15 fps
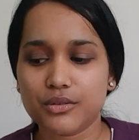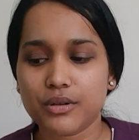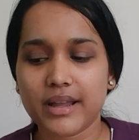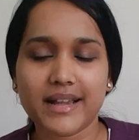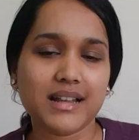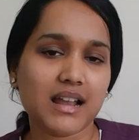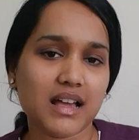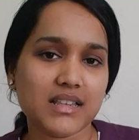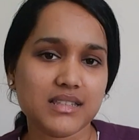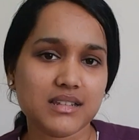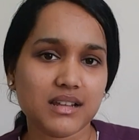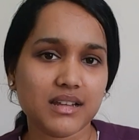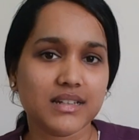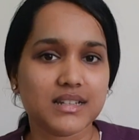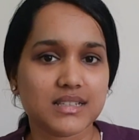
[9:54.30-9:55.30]
at last
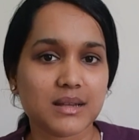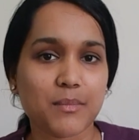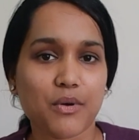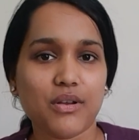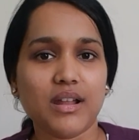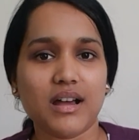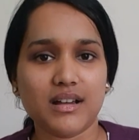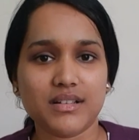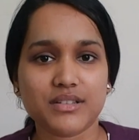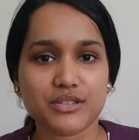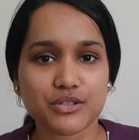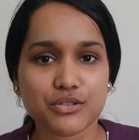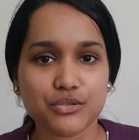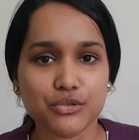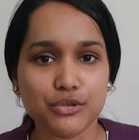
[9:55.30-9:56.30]
it is upon
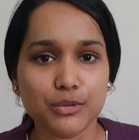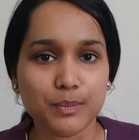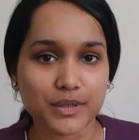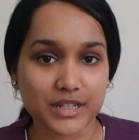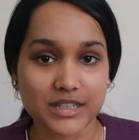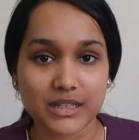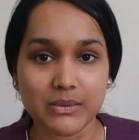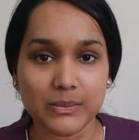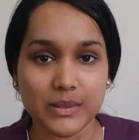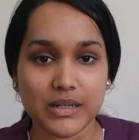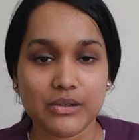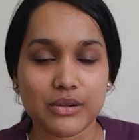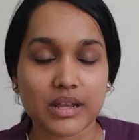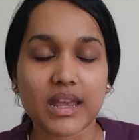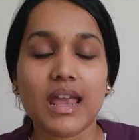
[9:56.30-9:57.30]
us to put in the
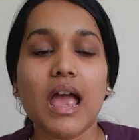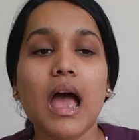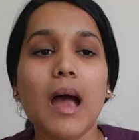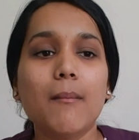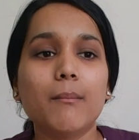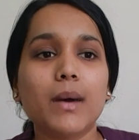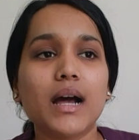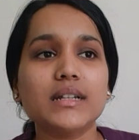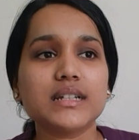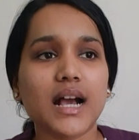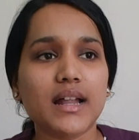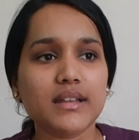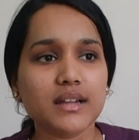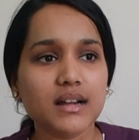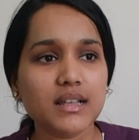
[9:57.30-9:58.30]
work. Okay, but
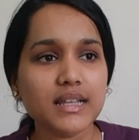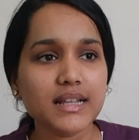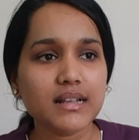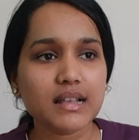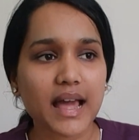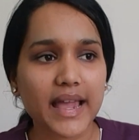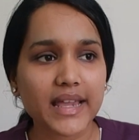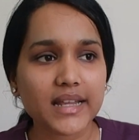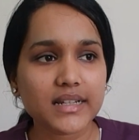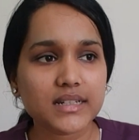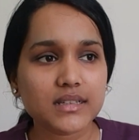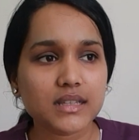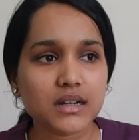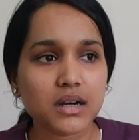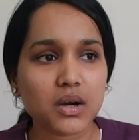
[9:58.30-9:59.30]
I really liked
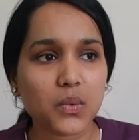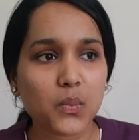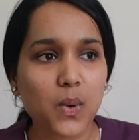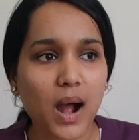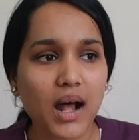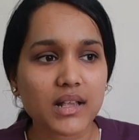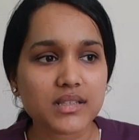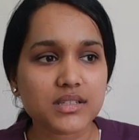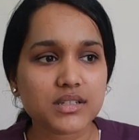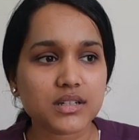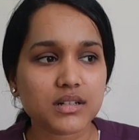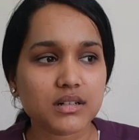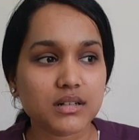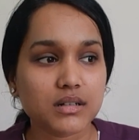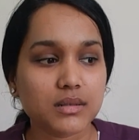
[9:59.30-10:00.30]
the vast
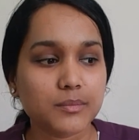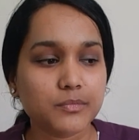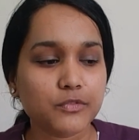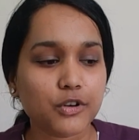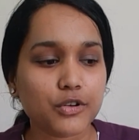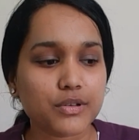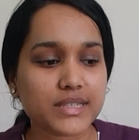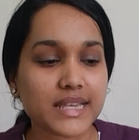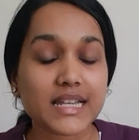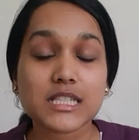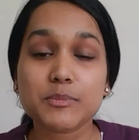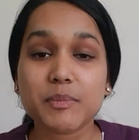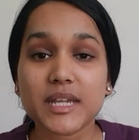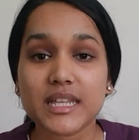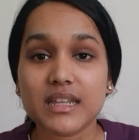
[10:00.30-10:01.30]

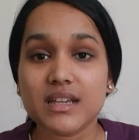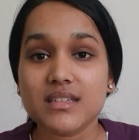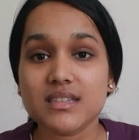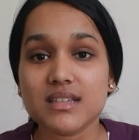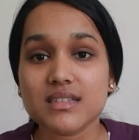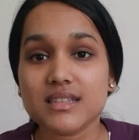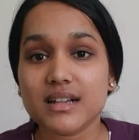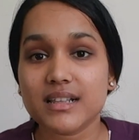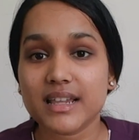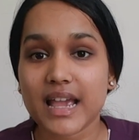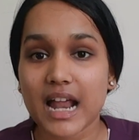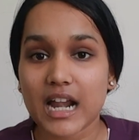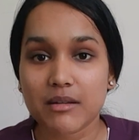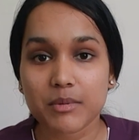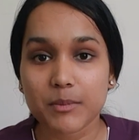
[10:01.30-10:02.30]
experiences that they
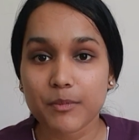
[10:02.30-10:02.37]
had been